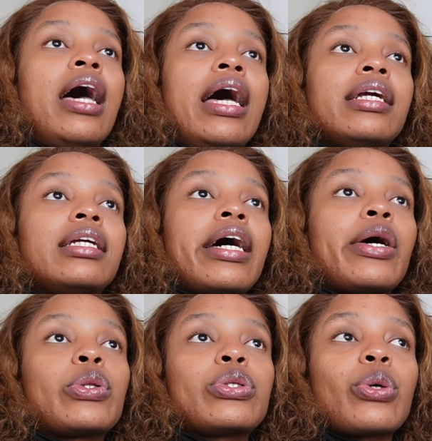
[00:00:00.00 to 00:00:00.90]
and I
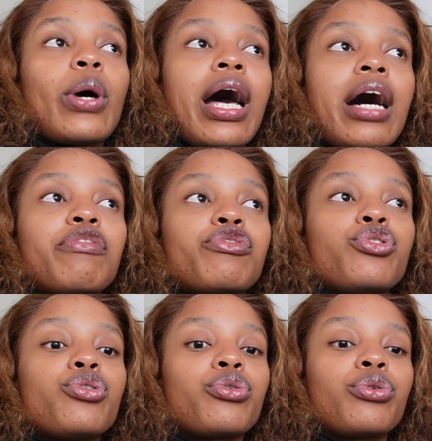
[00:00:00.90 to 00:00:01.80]
also have
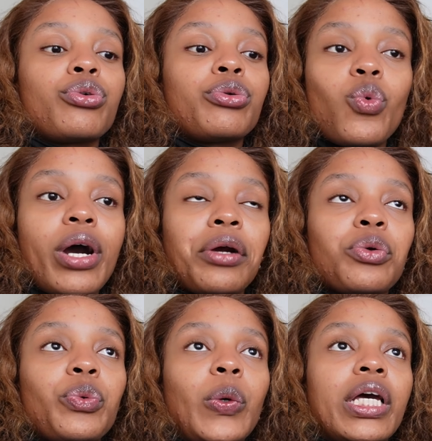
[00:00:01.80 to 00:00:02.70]
to
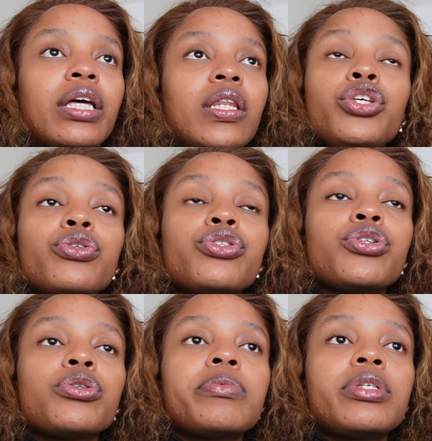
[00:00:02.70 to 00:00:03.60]
work with
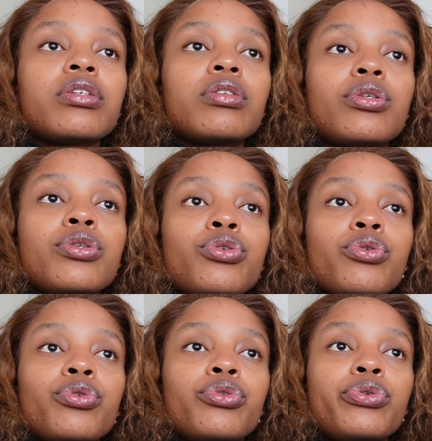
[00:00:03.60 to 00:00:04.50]
YouTube just
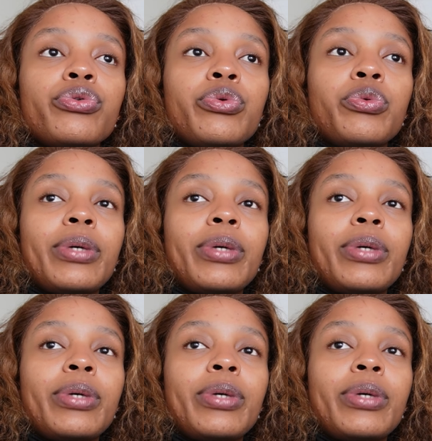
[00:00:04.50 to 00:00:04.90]
to do,